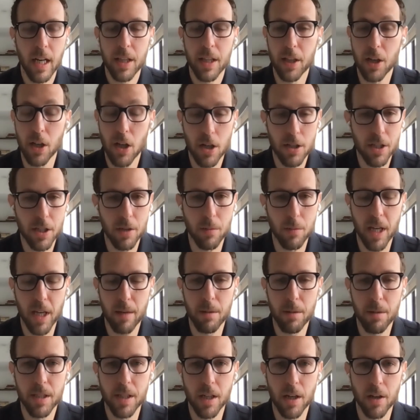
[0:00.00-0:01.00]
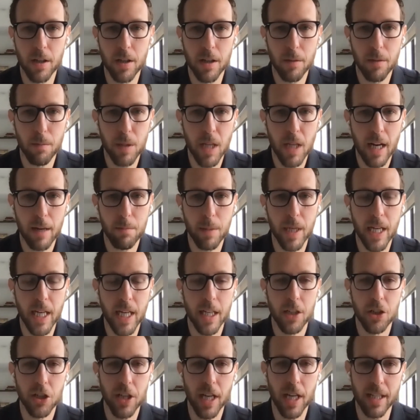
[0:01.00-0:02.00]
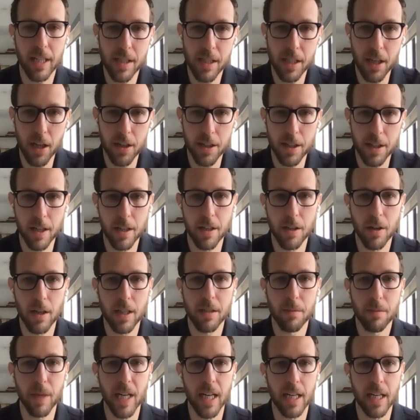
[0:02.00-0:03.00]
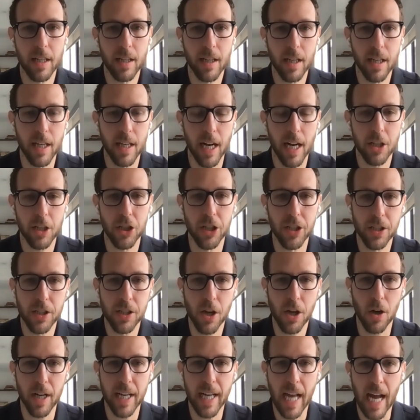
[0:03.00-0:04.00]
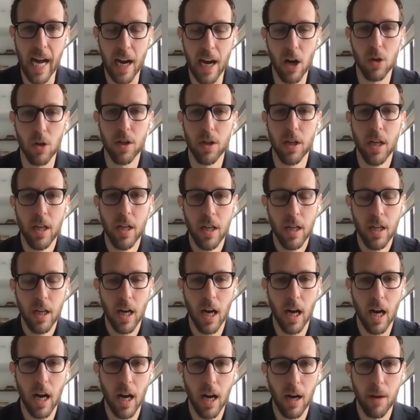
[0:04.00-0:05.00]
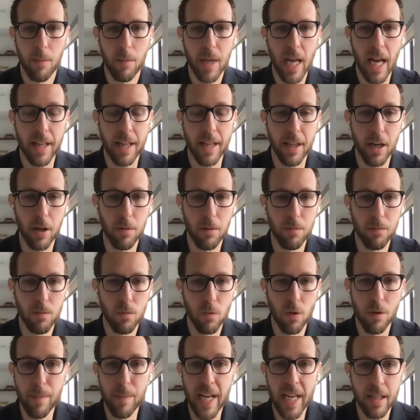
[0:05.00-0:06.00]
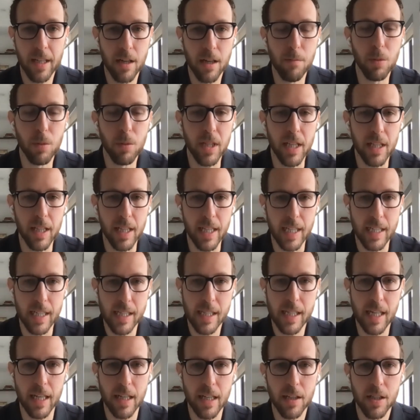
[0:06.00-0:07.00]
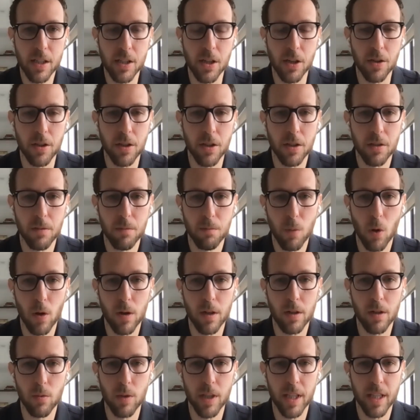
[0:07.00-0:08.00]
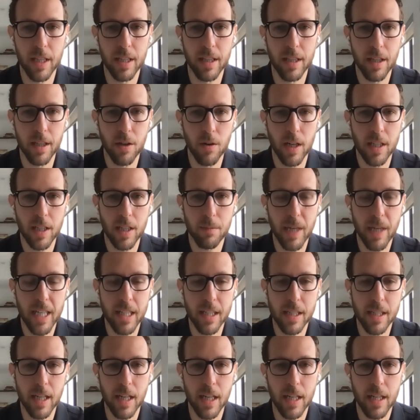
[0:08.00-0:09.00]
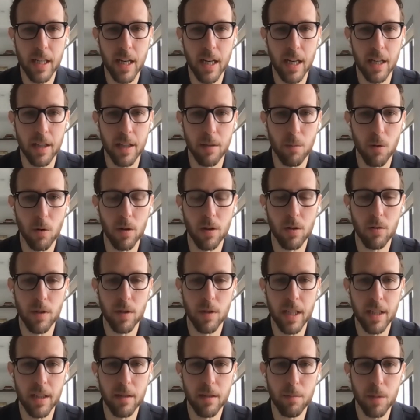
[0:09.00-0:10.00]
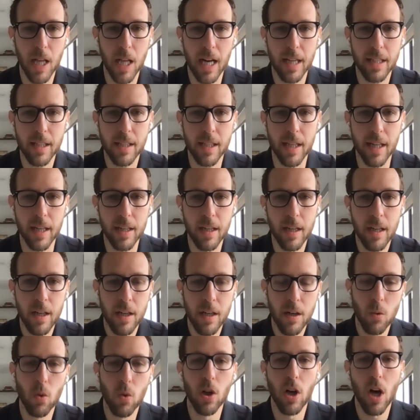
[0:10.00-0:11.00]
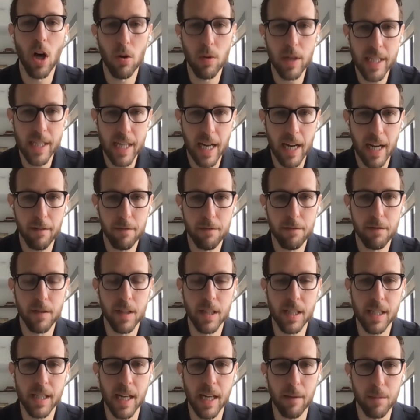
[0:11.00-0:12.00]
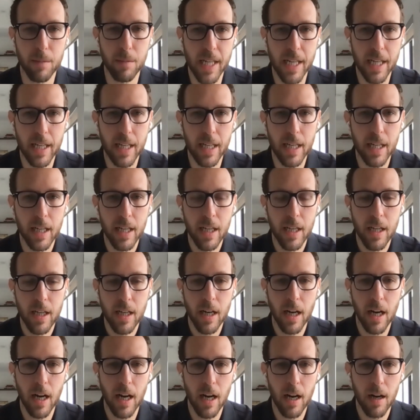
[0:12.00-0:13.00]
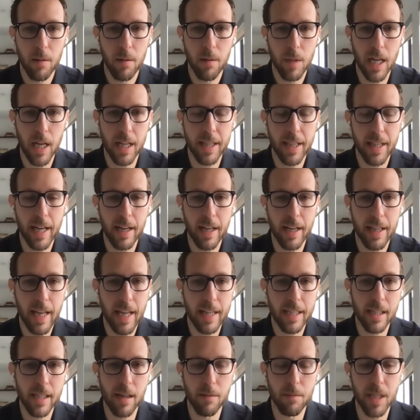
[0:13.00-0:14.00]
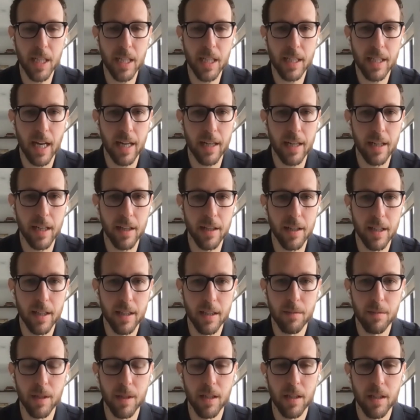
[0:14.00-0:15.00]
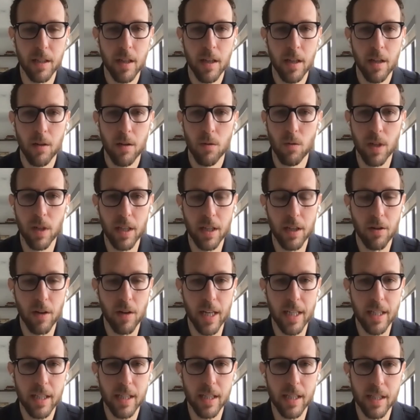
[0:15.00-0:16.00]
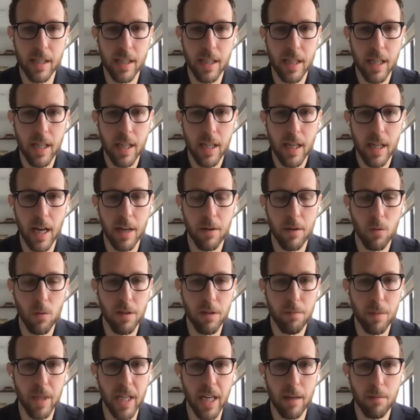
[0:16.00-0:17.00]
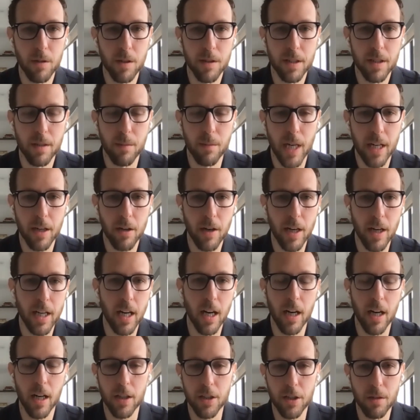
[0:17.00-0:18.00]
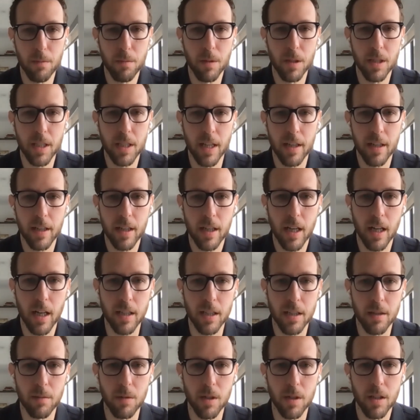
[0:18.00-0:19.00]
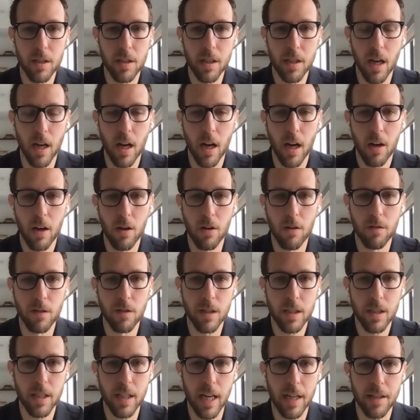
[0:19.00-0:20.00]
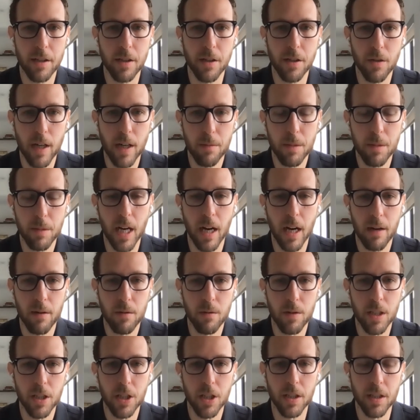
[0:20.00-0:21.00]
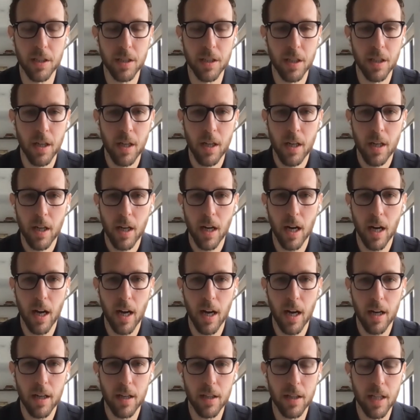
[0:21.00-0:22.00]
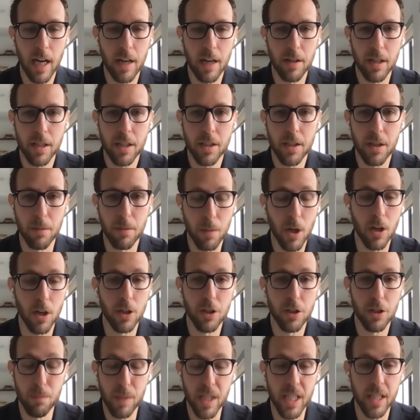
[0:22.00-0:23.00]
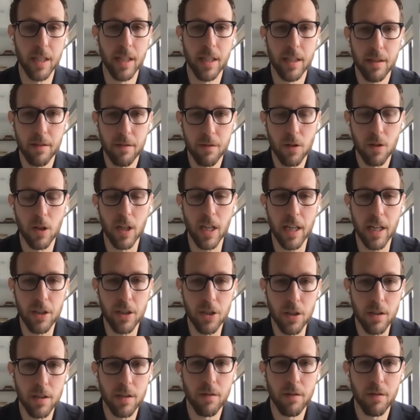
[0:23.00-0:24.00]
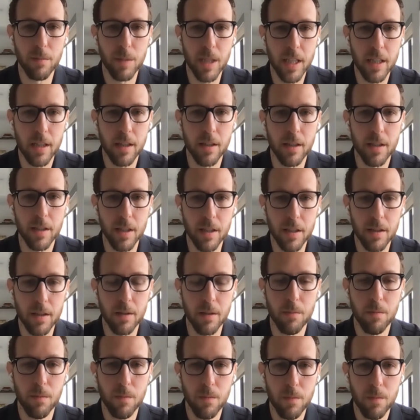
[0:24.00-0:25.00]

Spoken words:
They'll also be able to go to the Plaid page and see all their US Bank connections going out. And they'll remain completely in sync. So the portal within the US Bank site and the portal within the Plaid site will always have the same data. And that's something technically that's been really great to see. And we've been able to migrate 100% of the customers over to that new API, which has allowed us to purge millions of credentials from the ecosystem.